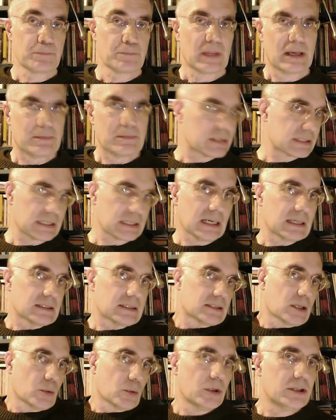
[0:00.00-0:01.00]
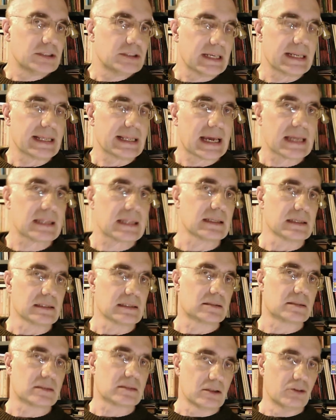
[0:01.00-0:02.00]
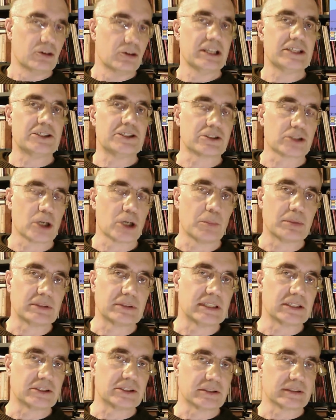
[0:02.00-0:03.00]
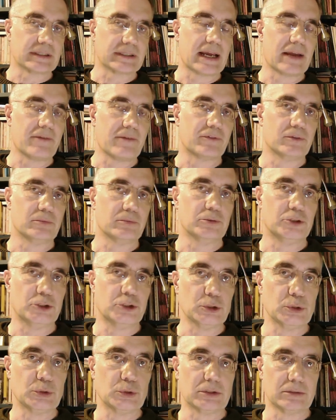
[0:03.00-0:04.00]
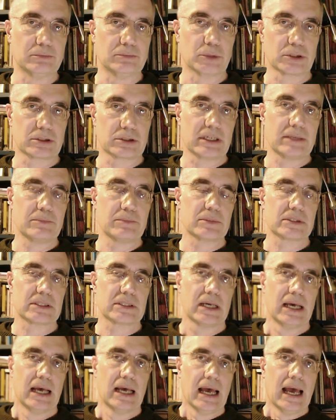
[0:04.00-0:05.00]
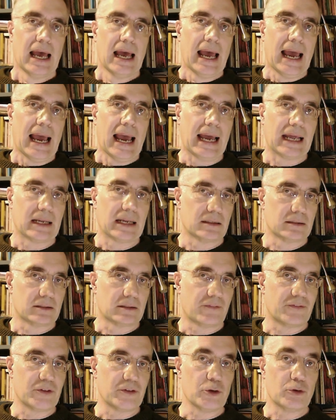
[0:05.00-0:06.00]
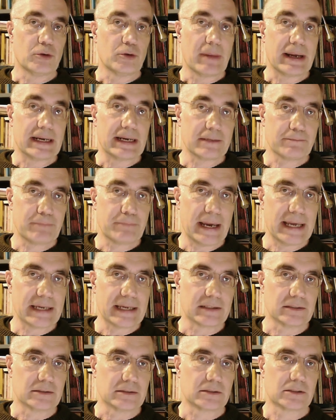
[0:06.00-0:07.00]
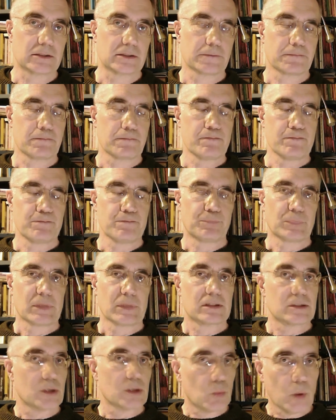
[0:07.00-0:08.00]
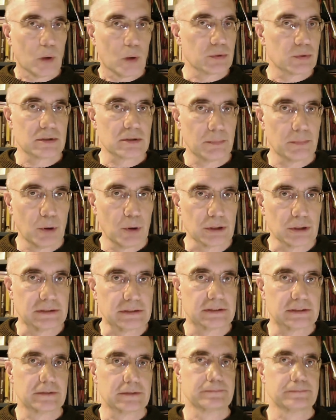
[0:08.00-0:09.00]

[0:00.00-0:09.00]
And besides, there weren't any atheists. The religious competition came from Jews and Muslims, and the few remaining pagans. So, what was the point?